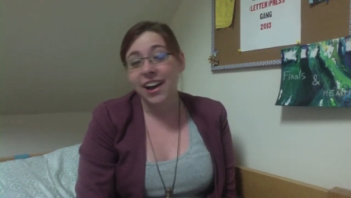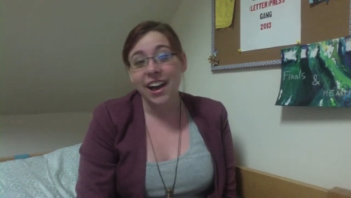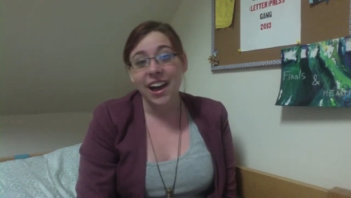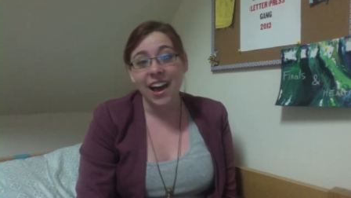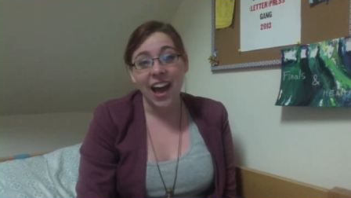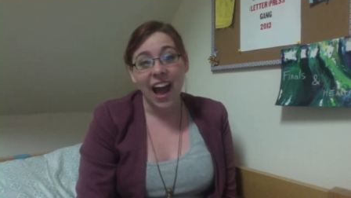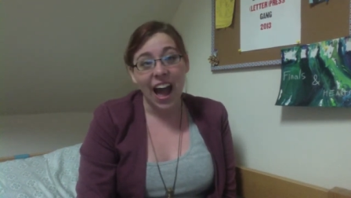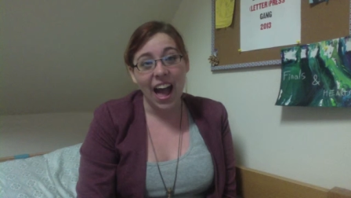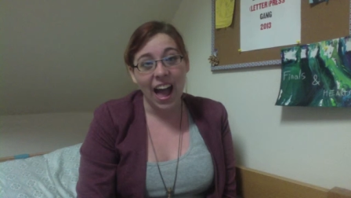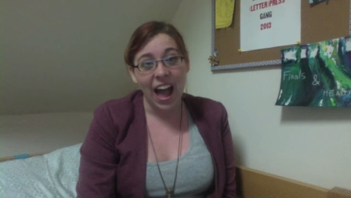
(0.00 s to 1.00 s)

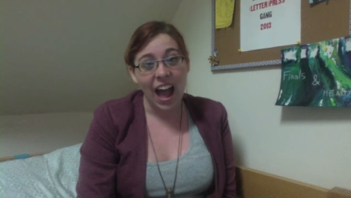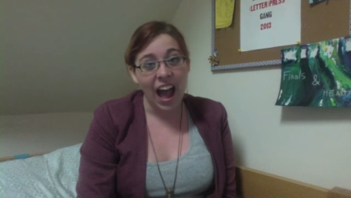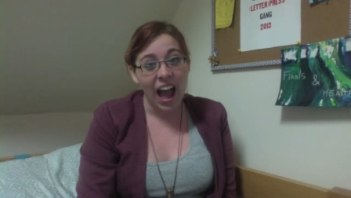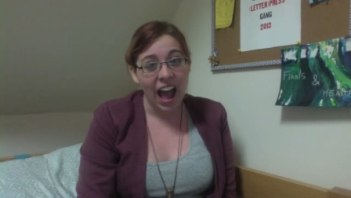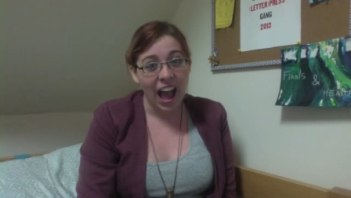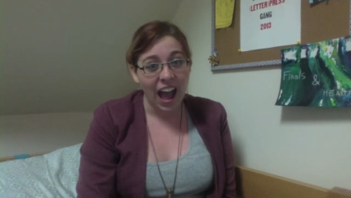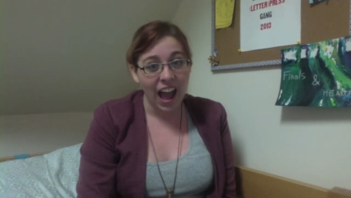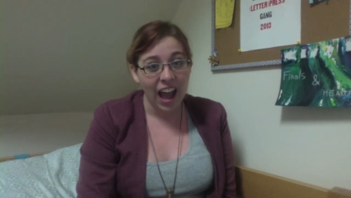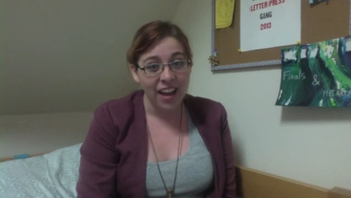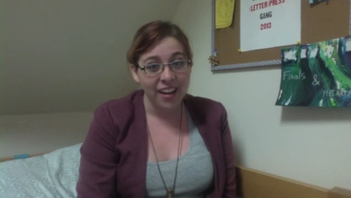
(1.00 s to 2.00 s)
Ah,
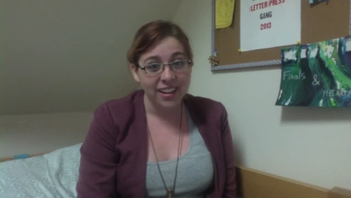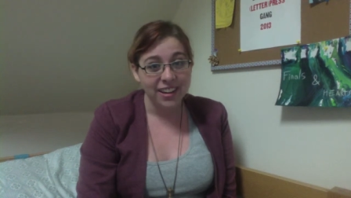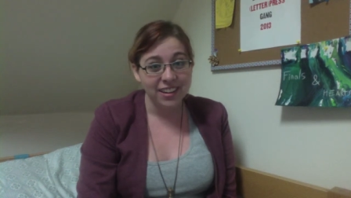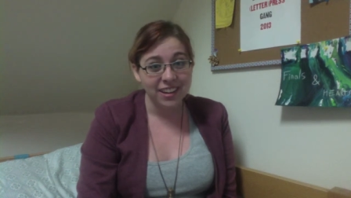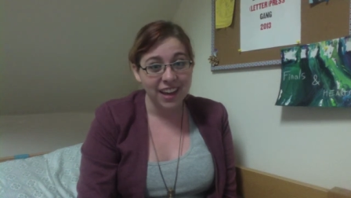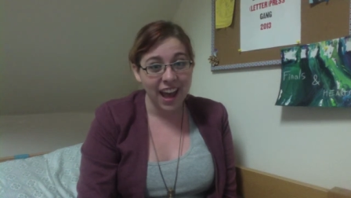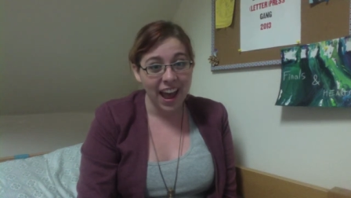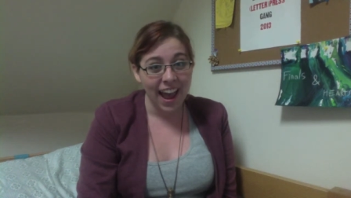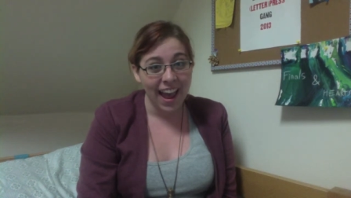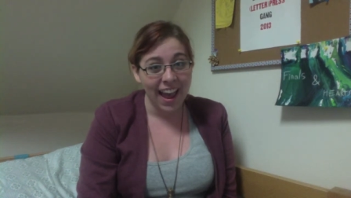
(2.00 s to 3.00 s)

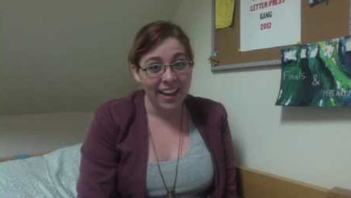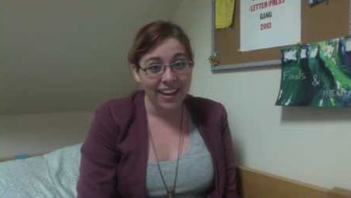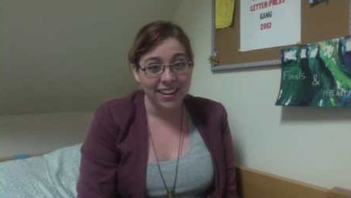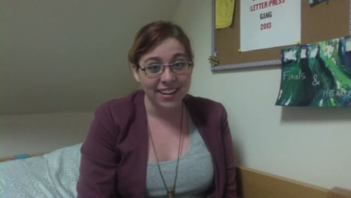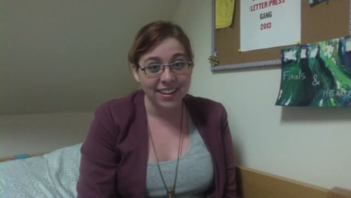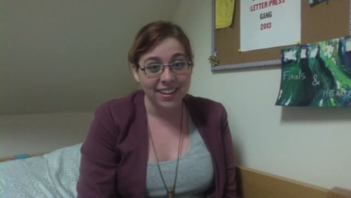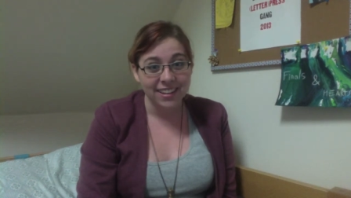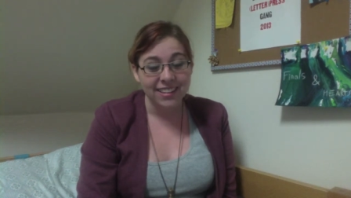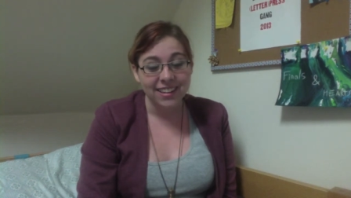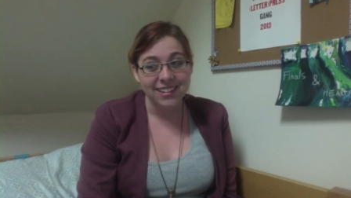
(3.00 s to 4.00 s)
yay!
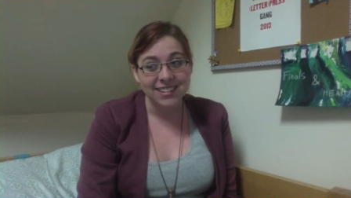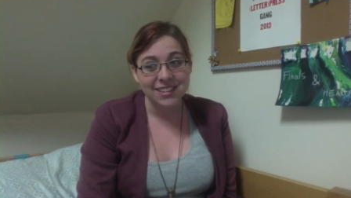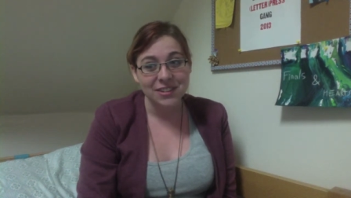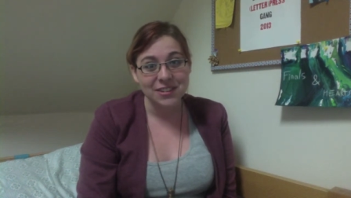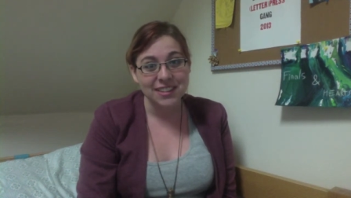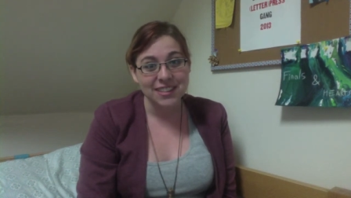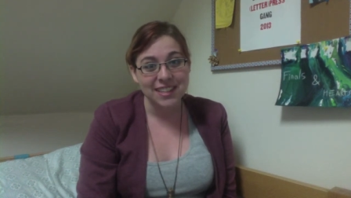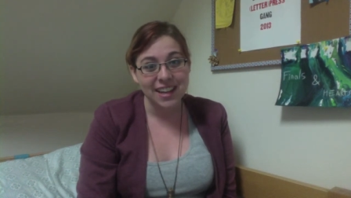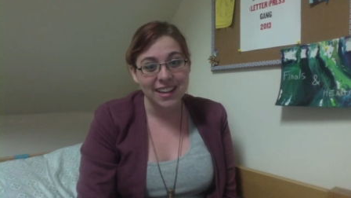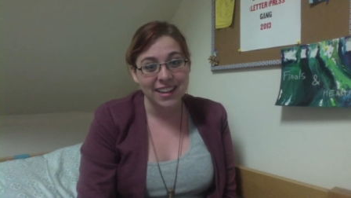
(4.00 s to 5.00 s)
That's so
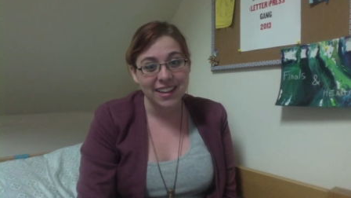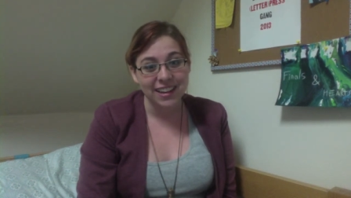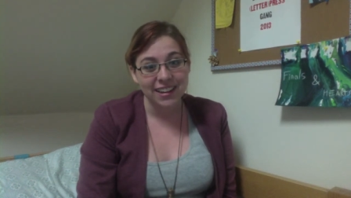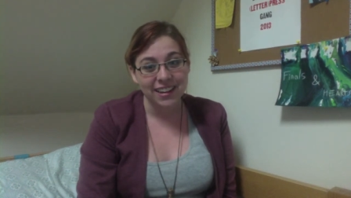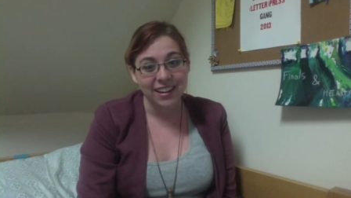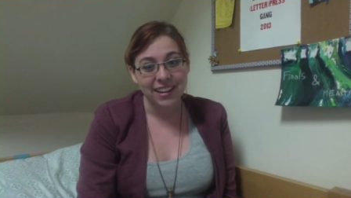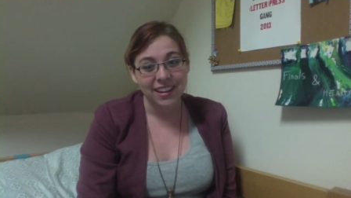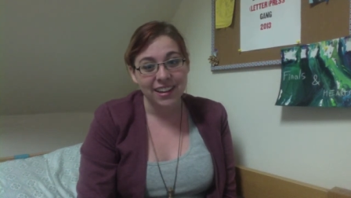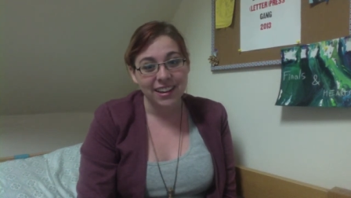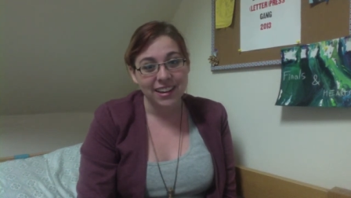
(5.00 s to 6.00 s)
exciting.
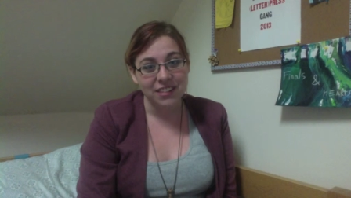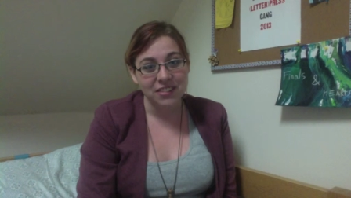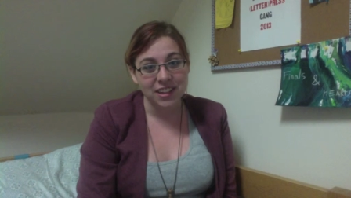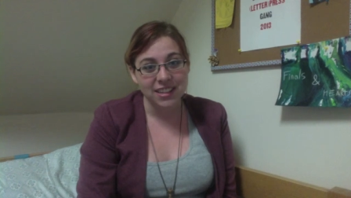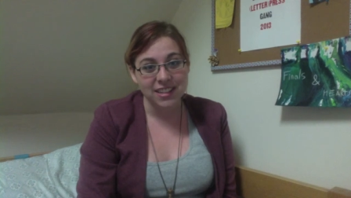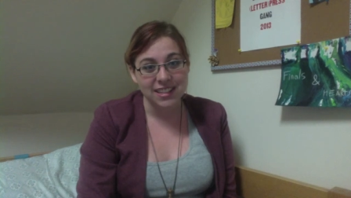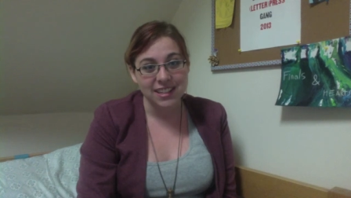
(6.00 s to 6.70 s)
I never get to see